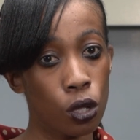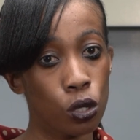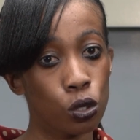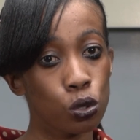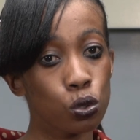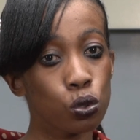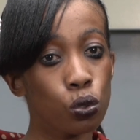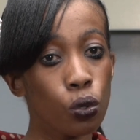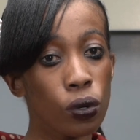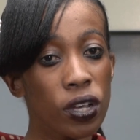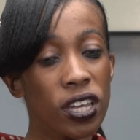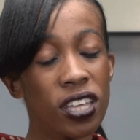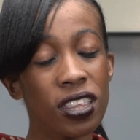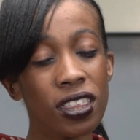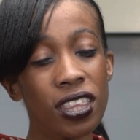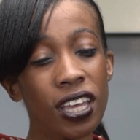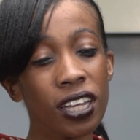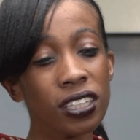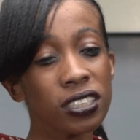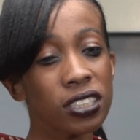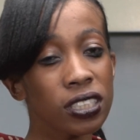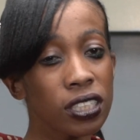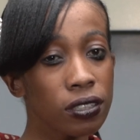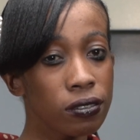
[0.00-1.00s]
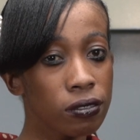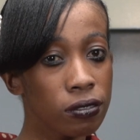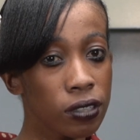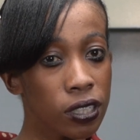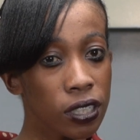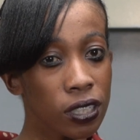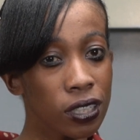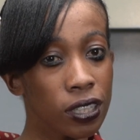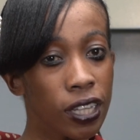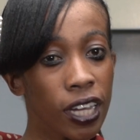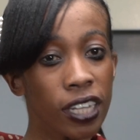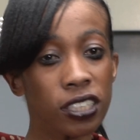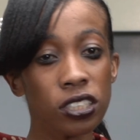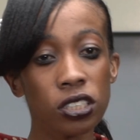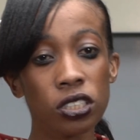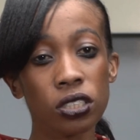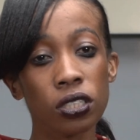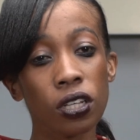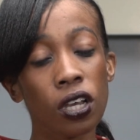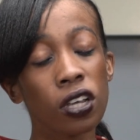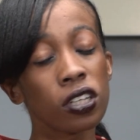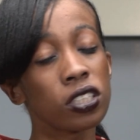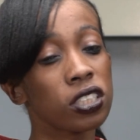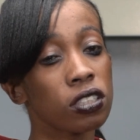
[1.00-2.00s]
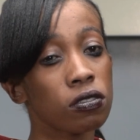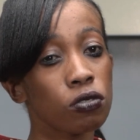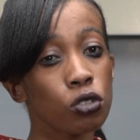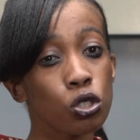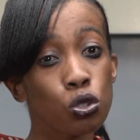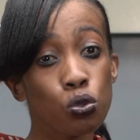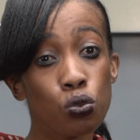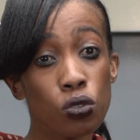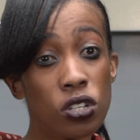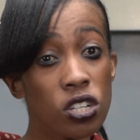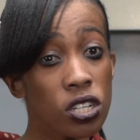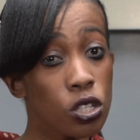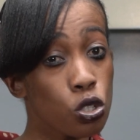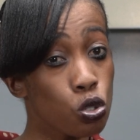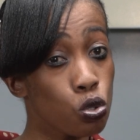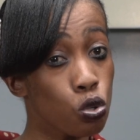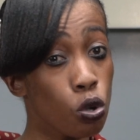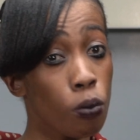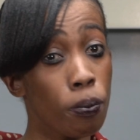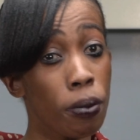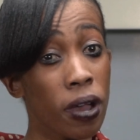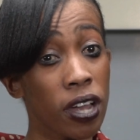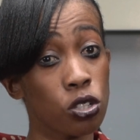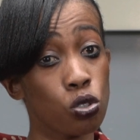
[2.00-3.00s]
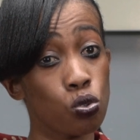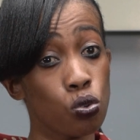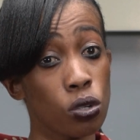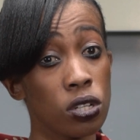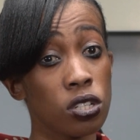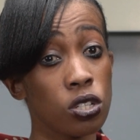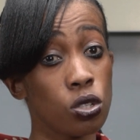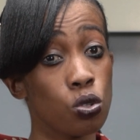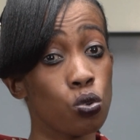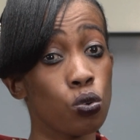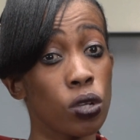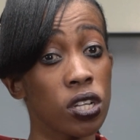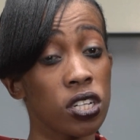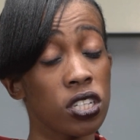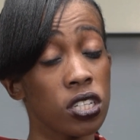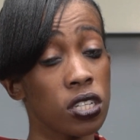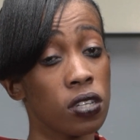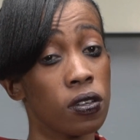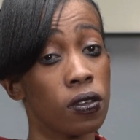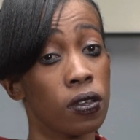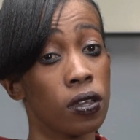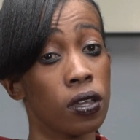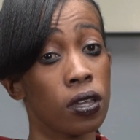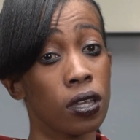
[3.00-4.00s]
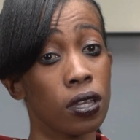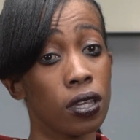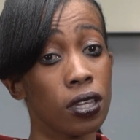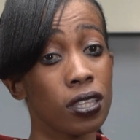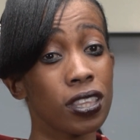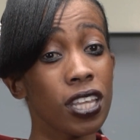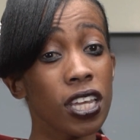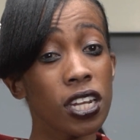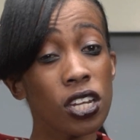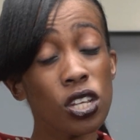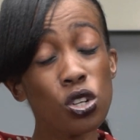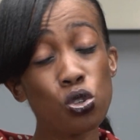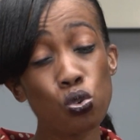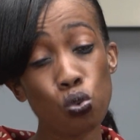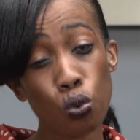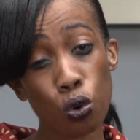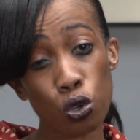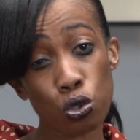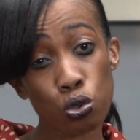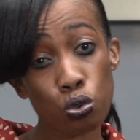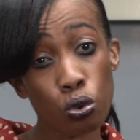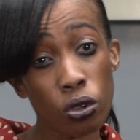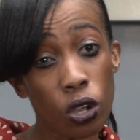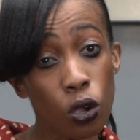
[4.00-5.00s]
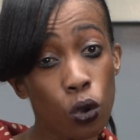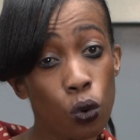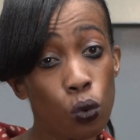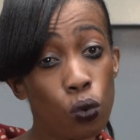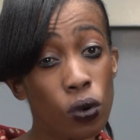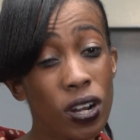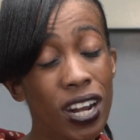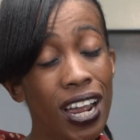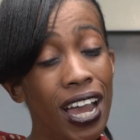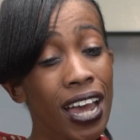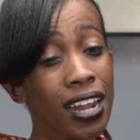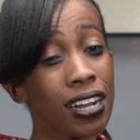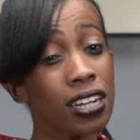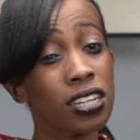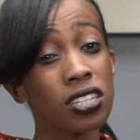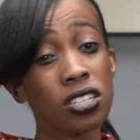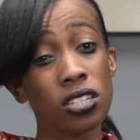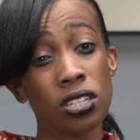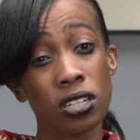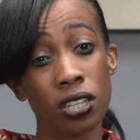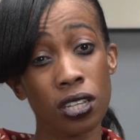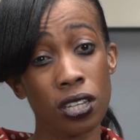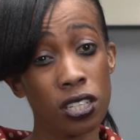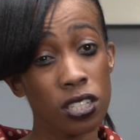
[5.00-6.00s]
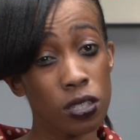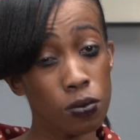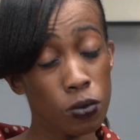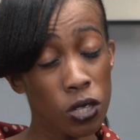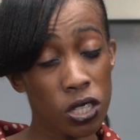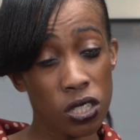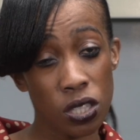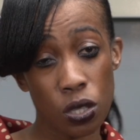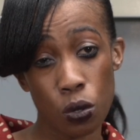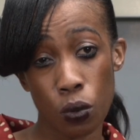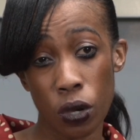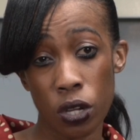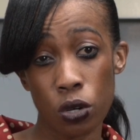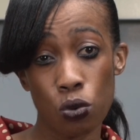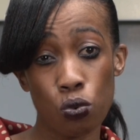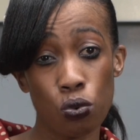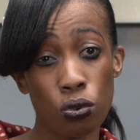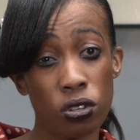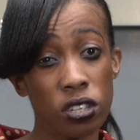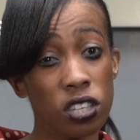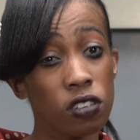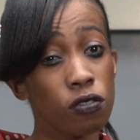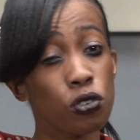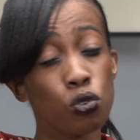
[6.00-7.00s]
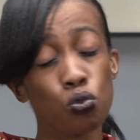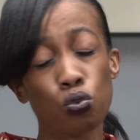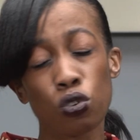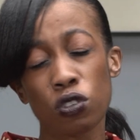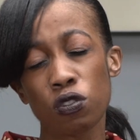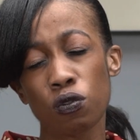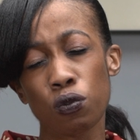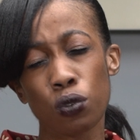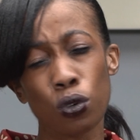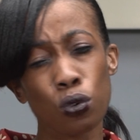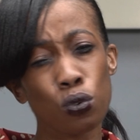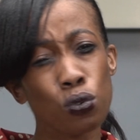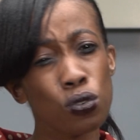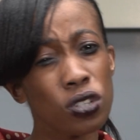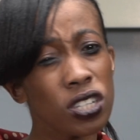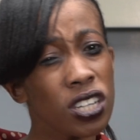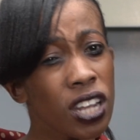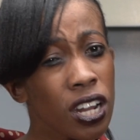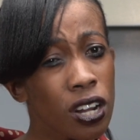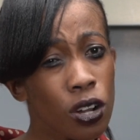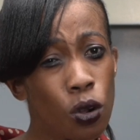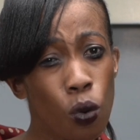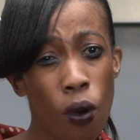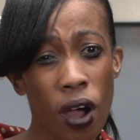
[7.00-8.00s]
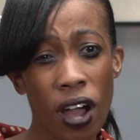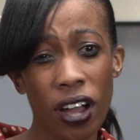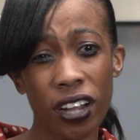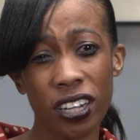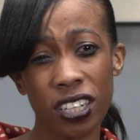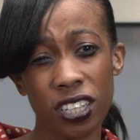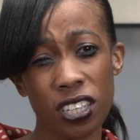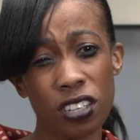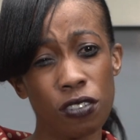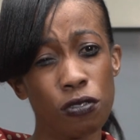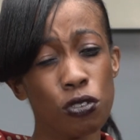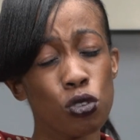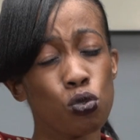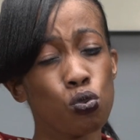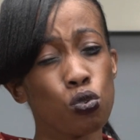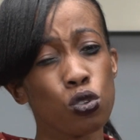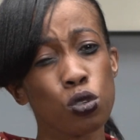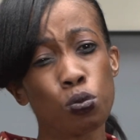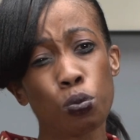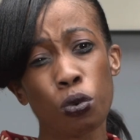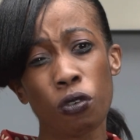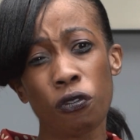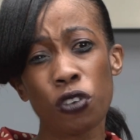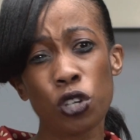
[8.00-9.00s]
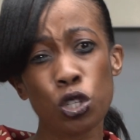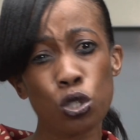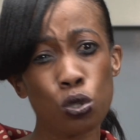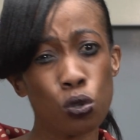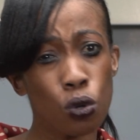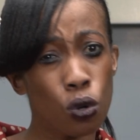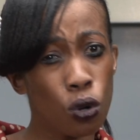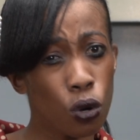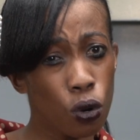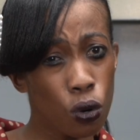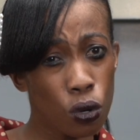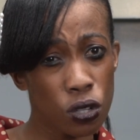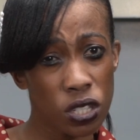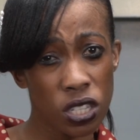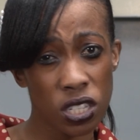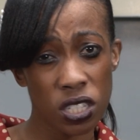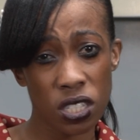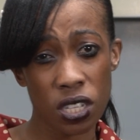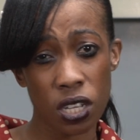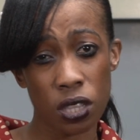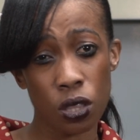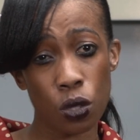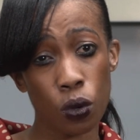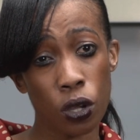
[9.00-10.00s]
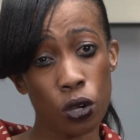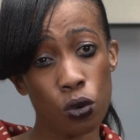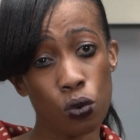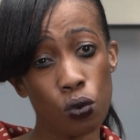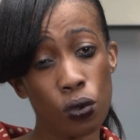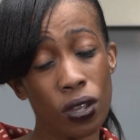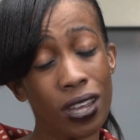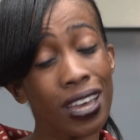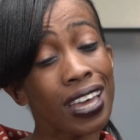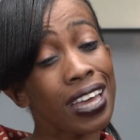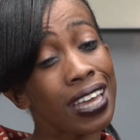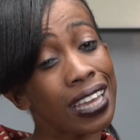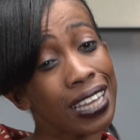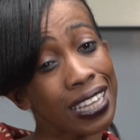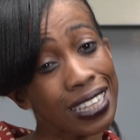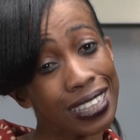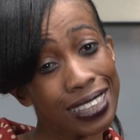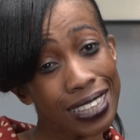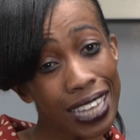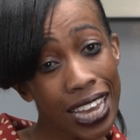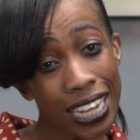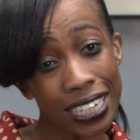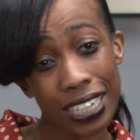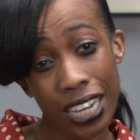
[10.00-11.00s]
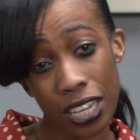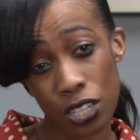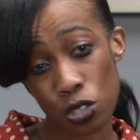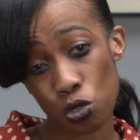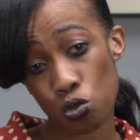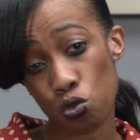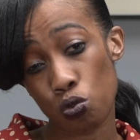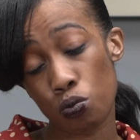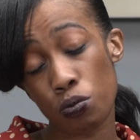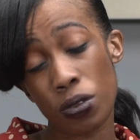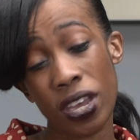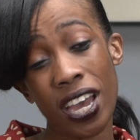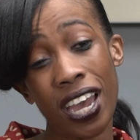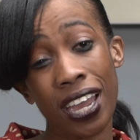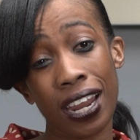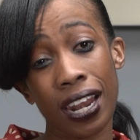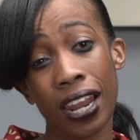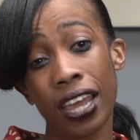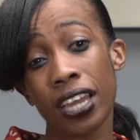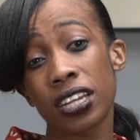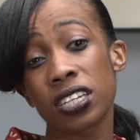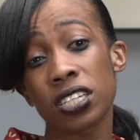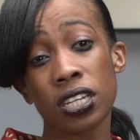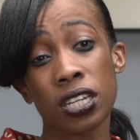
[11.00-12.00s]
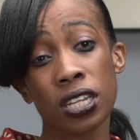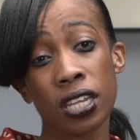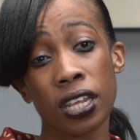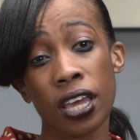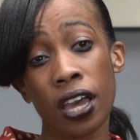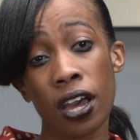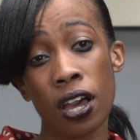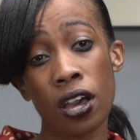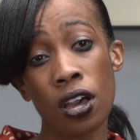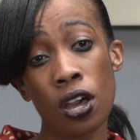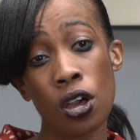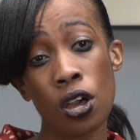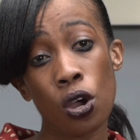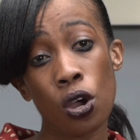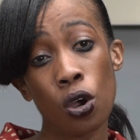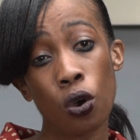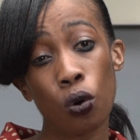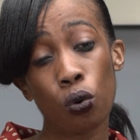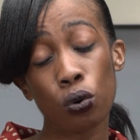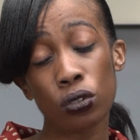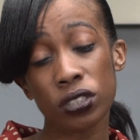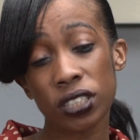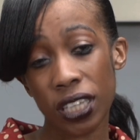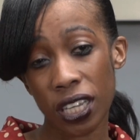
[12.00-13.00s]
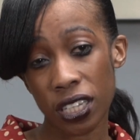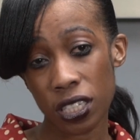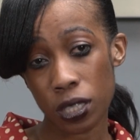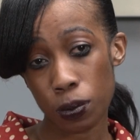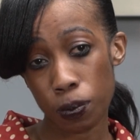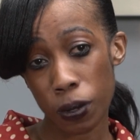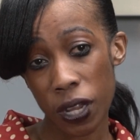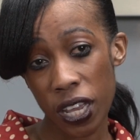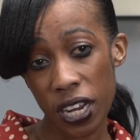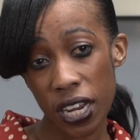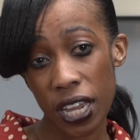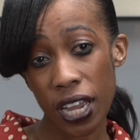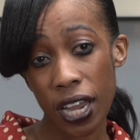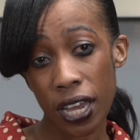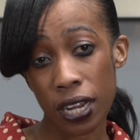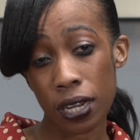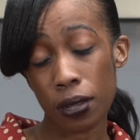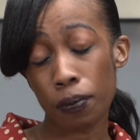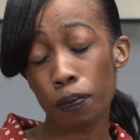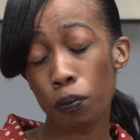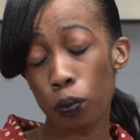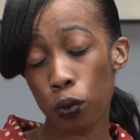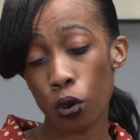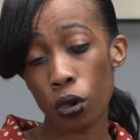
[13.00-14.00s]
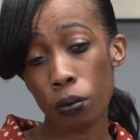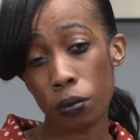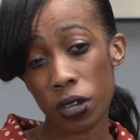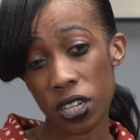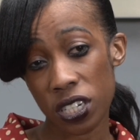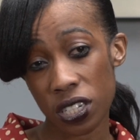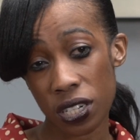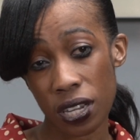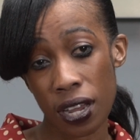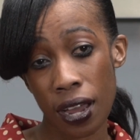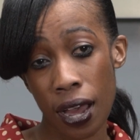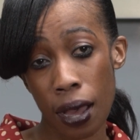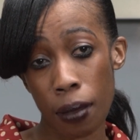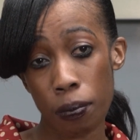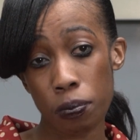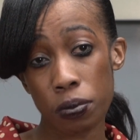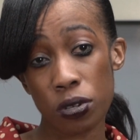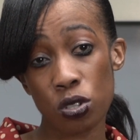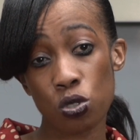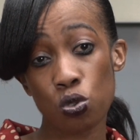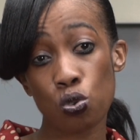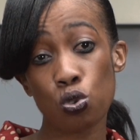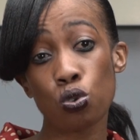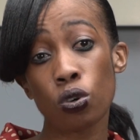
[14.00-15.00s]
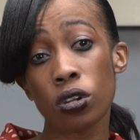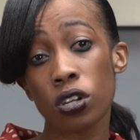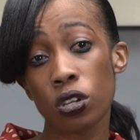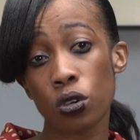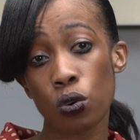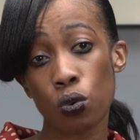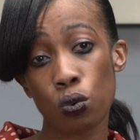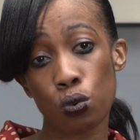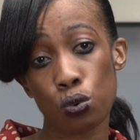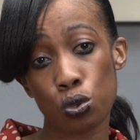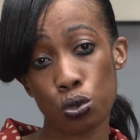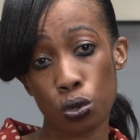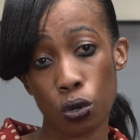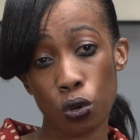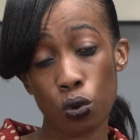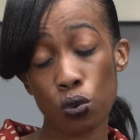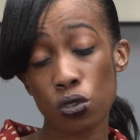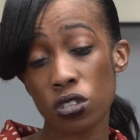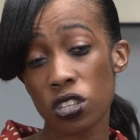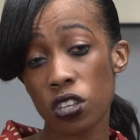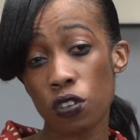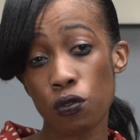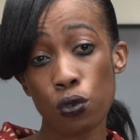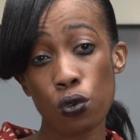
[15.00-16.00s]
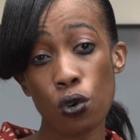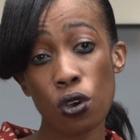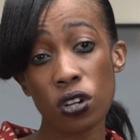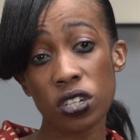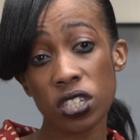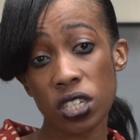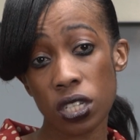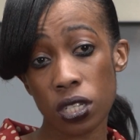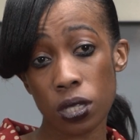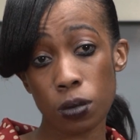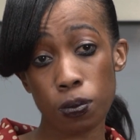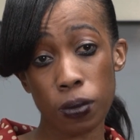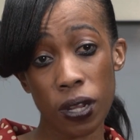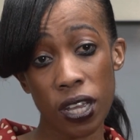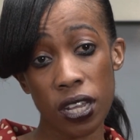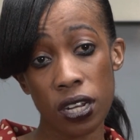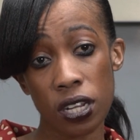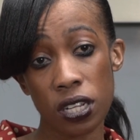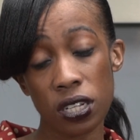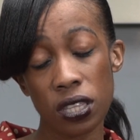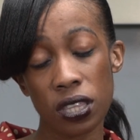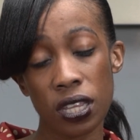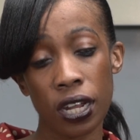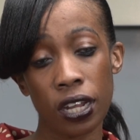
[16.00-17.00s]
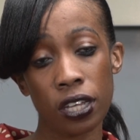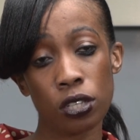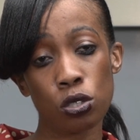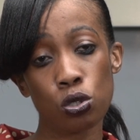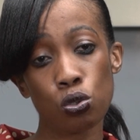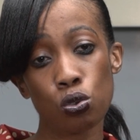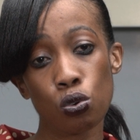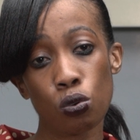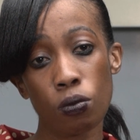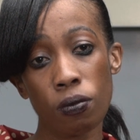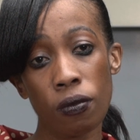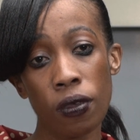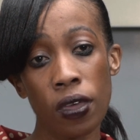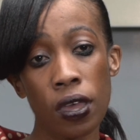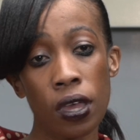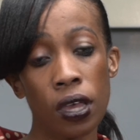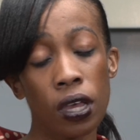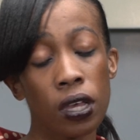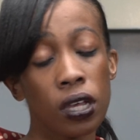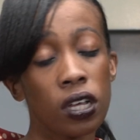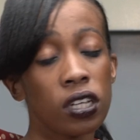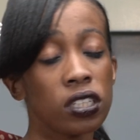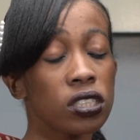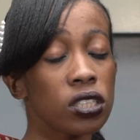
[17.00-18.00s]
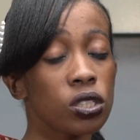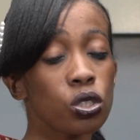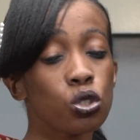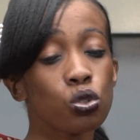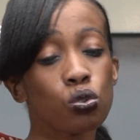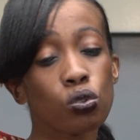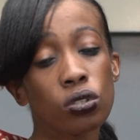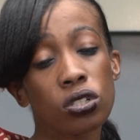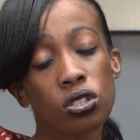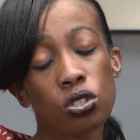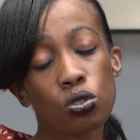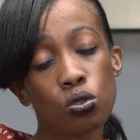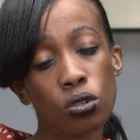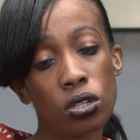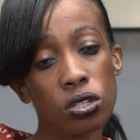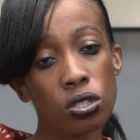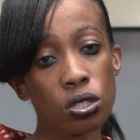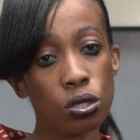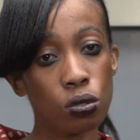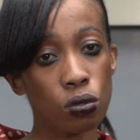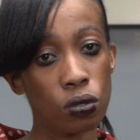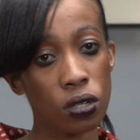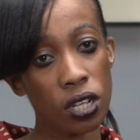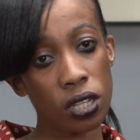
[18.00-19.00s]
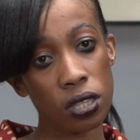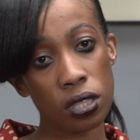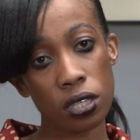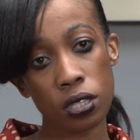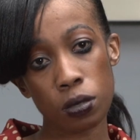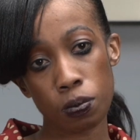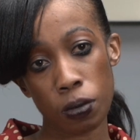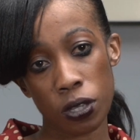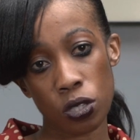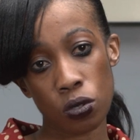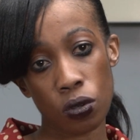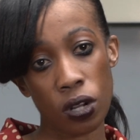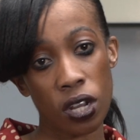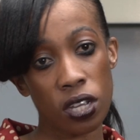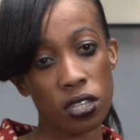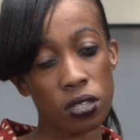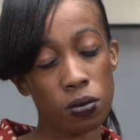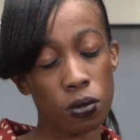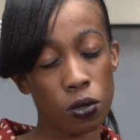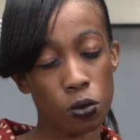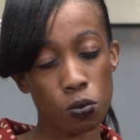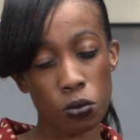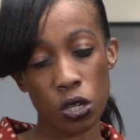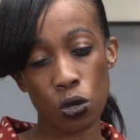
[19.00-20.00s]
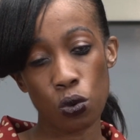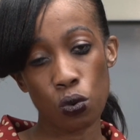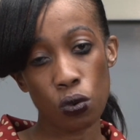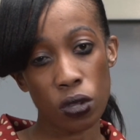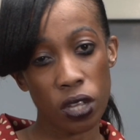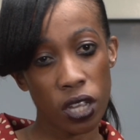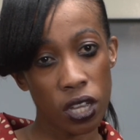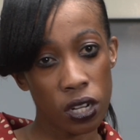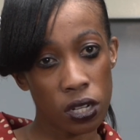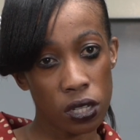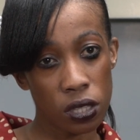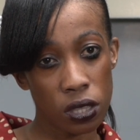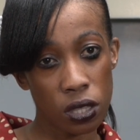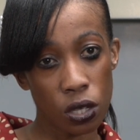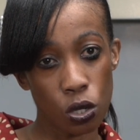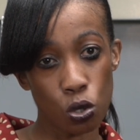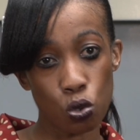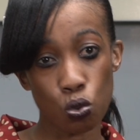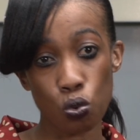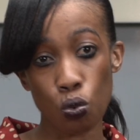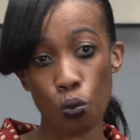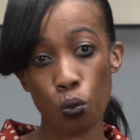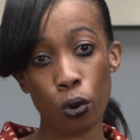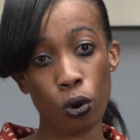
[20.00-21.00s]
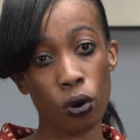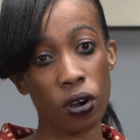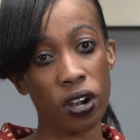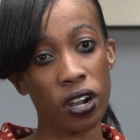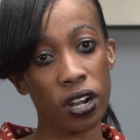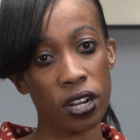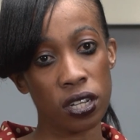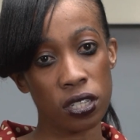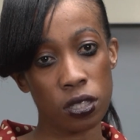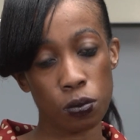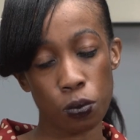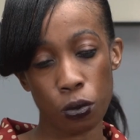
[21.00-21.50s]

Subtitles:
So in their CV, that CV shouldn't stop at 2020. They need to also include current engagements they were doing. If it was voluntary work, if it was professional courses that they were doing, that has to be highlighted there. Because explaining an employment gap is usually crucial, because if you don't explain it, they'll assume since 2020 to date, this person hasn't been doing anything to progress